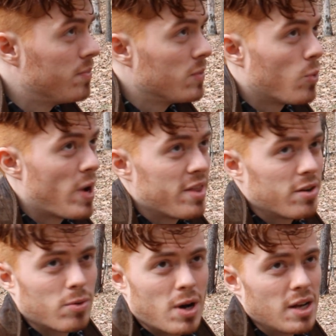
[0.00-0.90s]

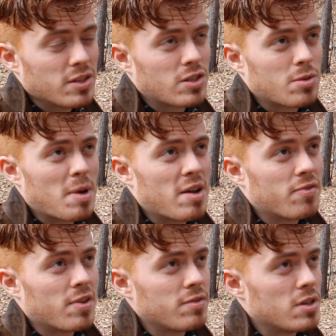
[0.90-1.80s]
Weather-wise, it's about
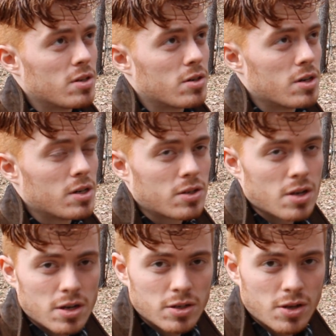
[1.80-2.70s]
50 degrees,
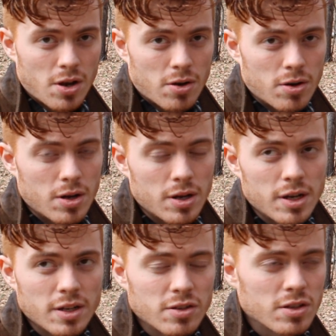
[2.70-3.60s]
so
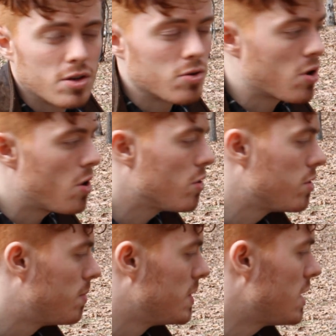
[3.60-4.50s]
it's a little cold,
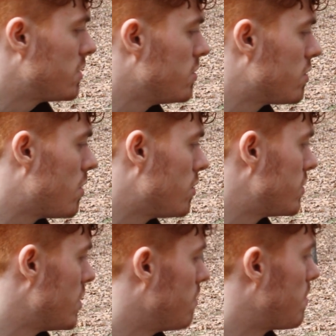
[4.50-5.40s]
but not too cold,
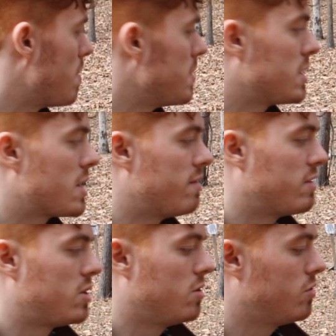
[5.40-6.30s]
so probably not gonna have a
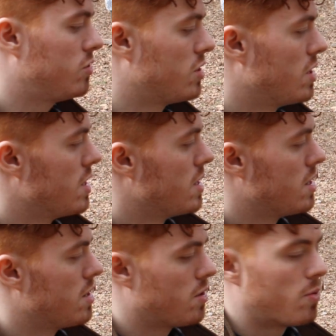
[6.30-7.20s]
huge
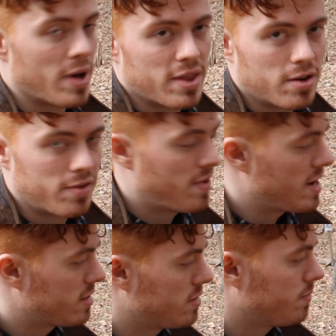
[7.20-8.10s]
weather
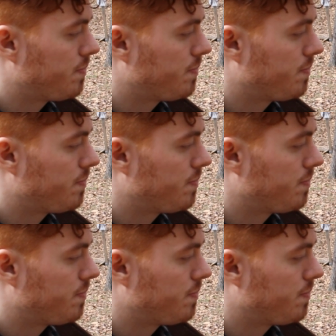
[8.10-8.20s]
effect.